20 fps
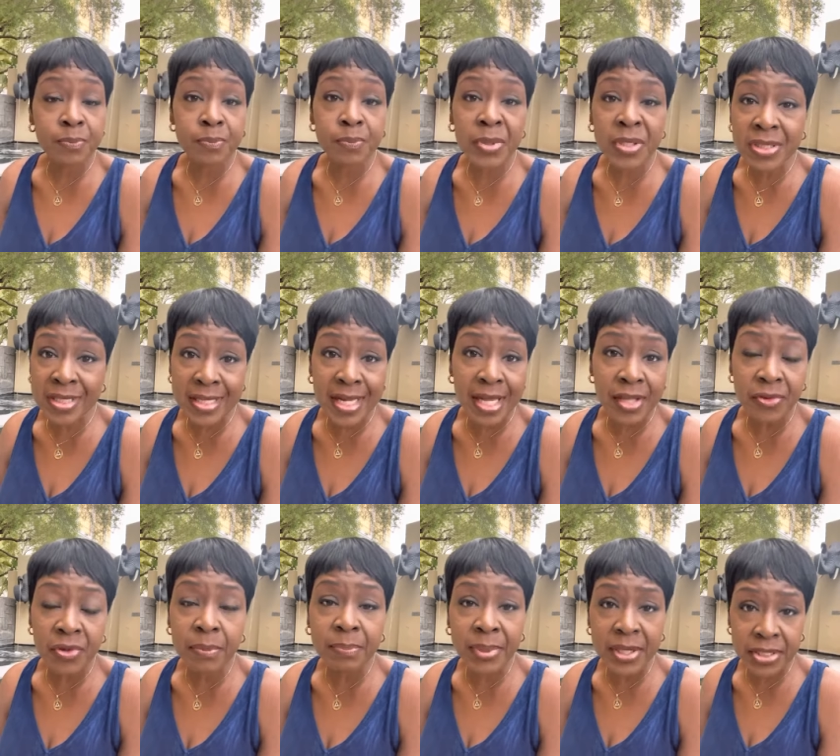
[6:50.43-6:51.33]
put
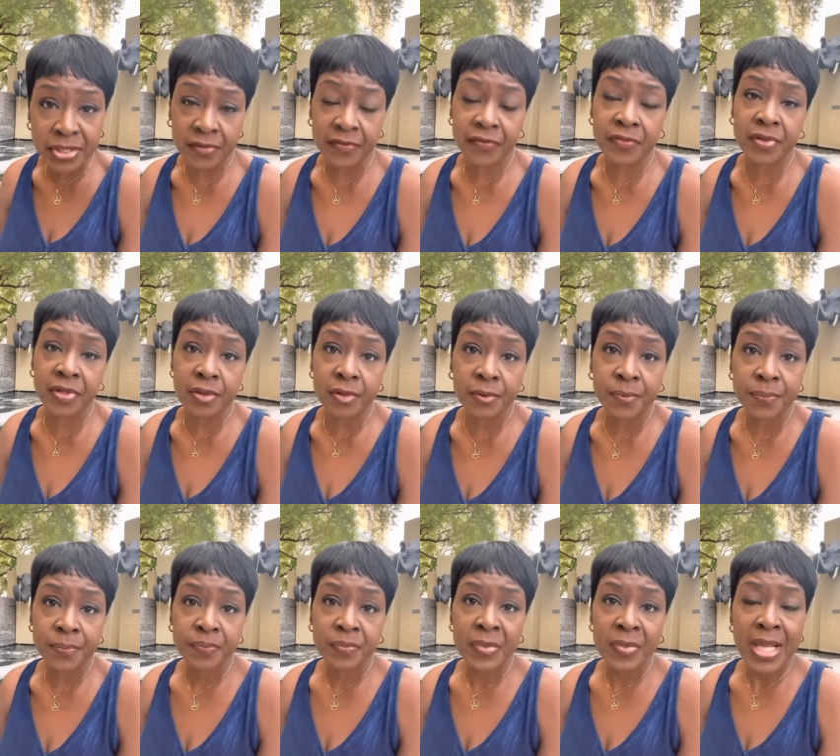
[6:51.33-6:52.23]
together a budget for you.
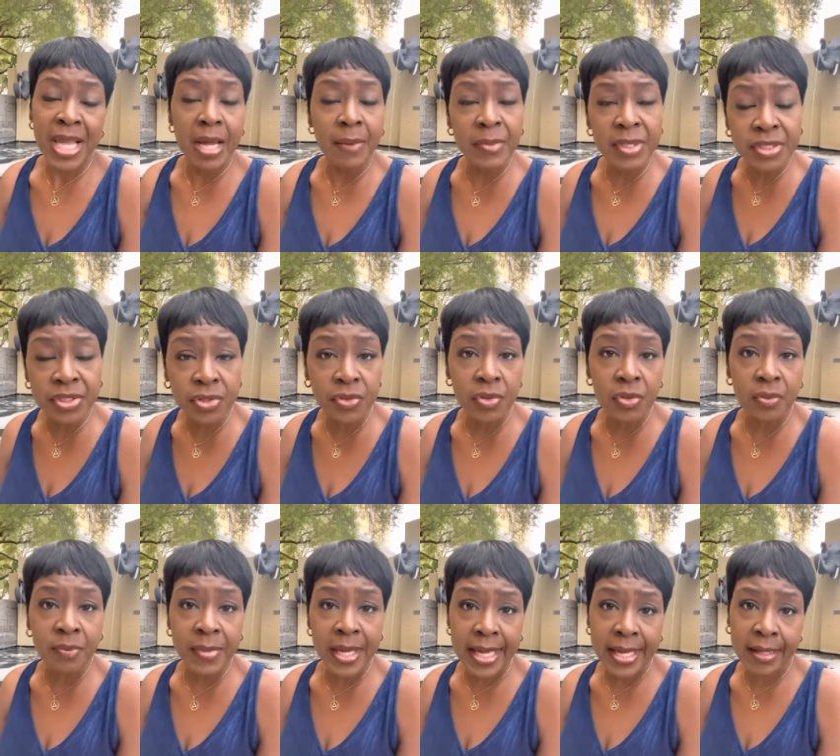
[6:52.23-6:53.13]
How much do you
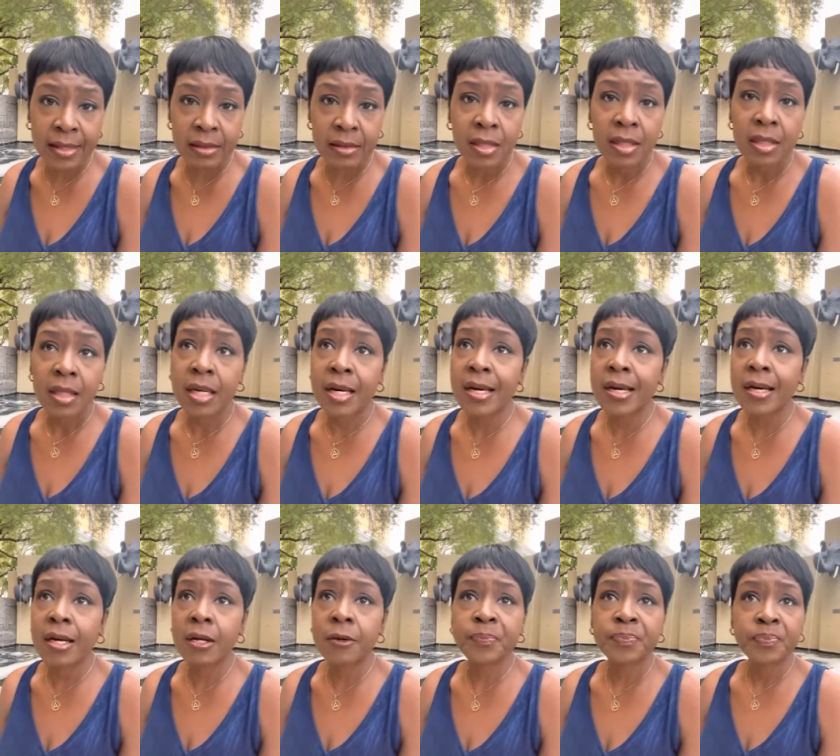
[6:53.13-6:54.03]
make?
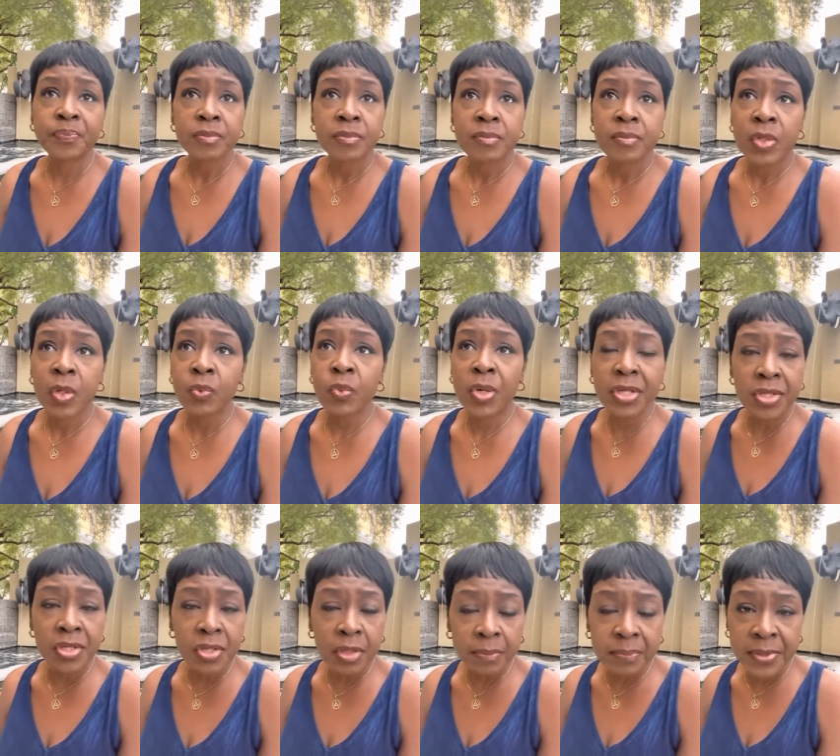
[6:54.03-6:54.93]
What
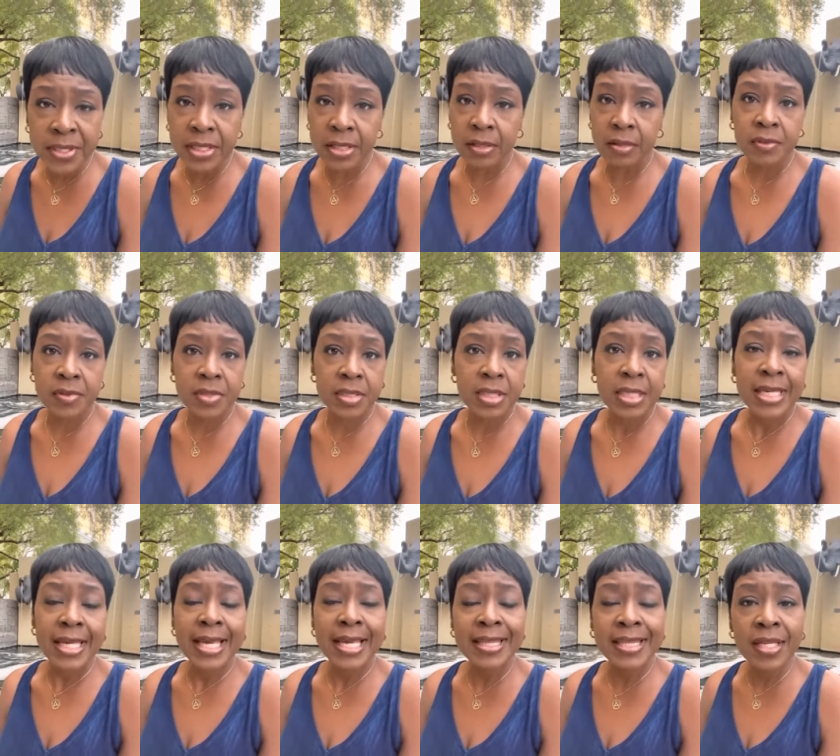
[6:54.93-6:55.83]
are your bills?
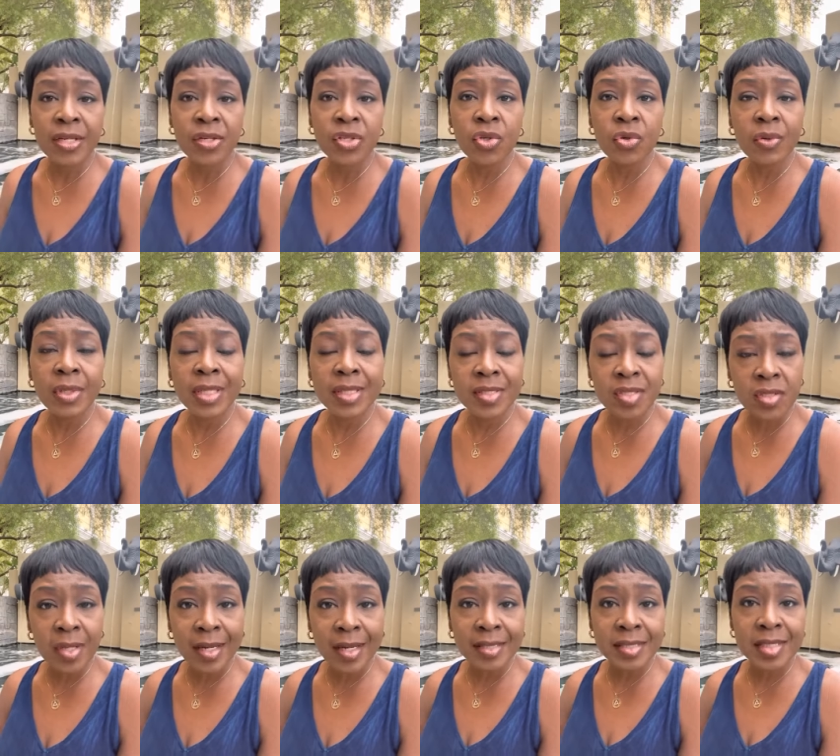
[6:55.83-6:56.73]
And then you can
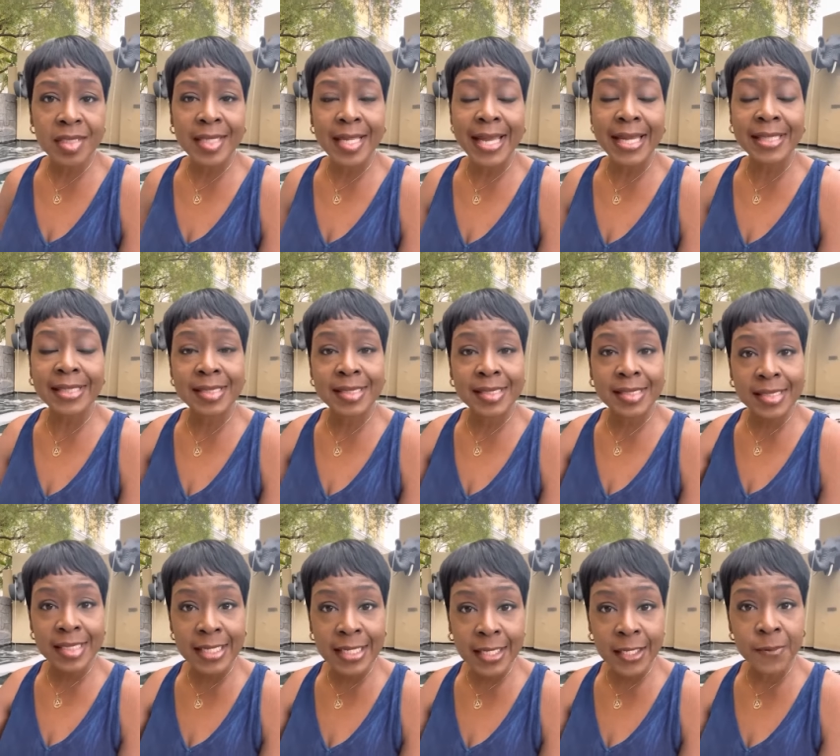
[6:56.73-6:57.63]
start to kind of
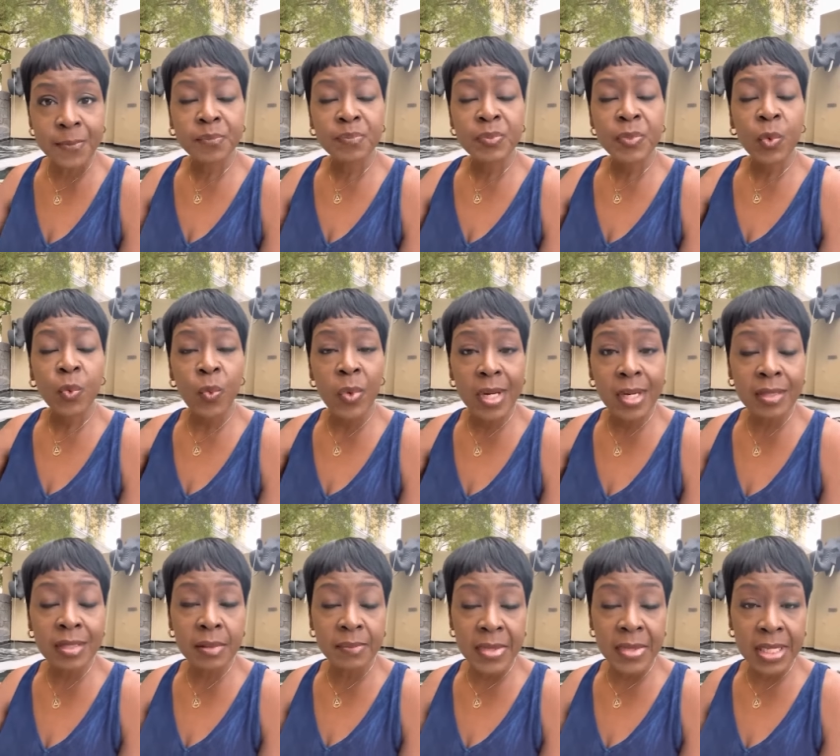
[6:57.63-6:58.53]
see where
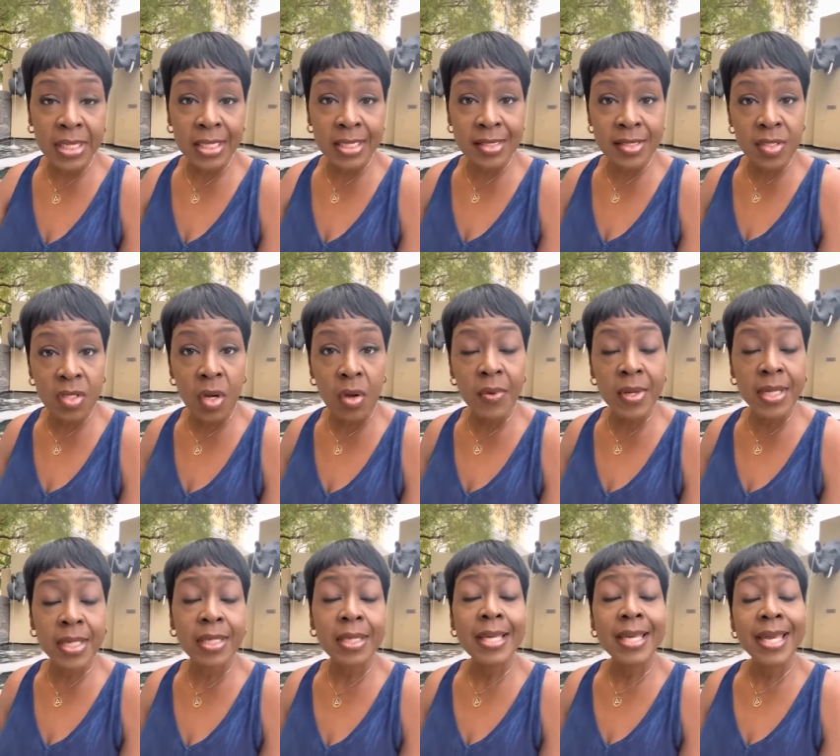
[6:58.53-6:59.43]
the money is
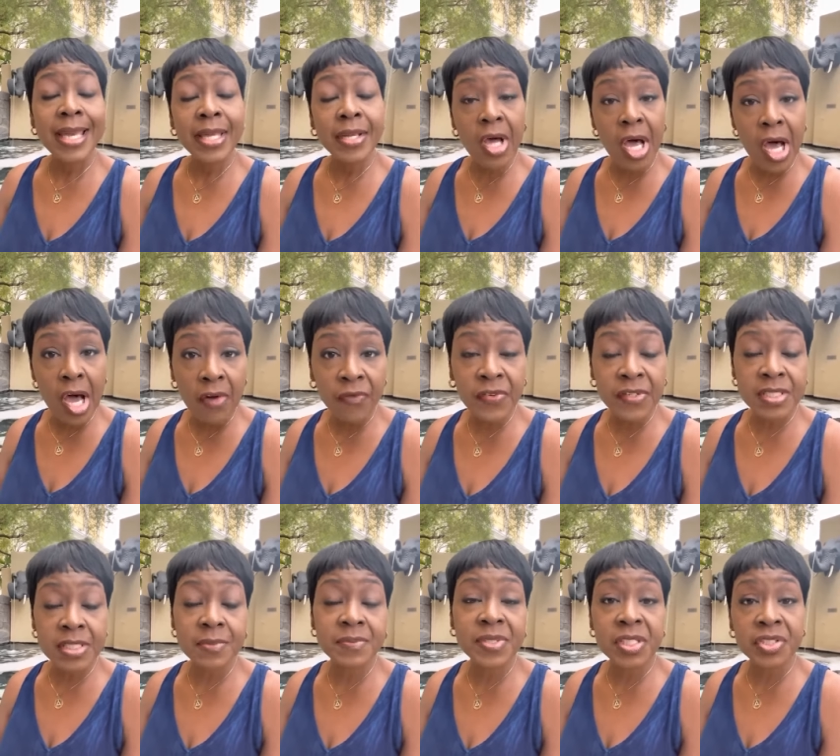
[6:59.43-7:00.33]
going and offer
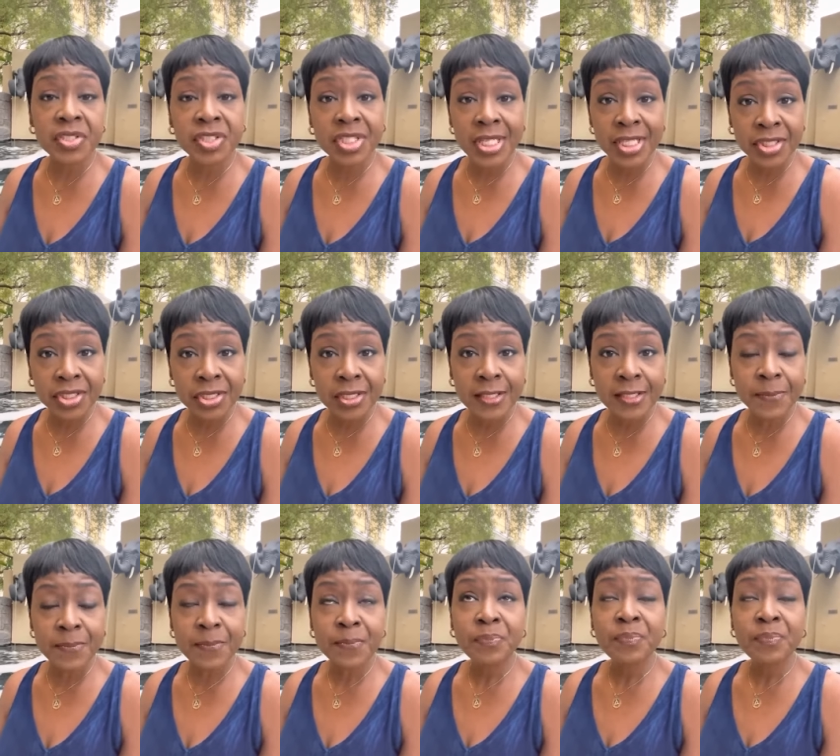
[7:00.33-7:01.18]
some suggestions.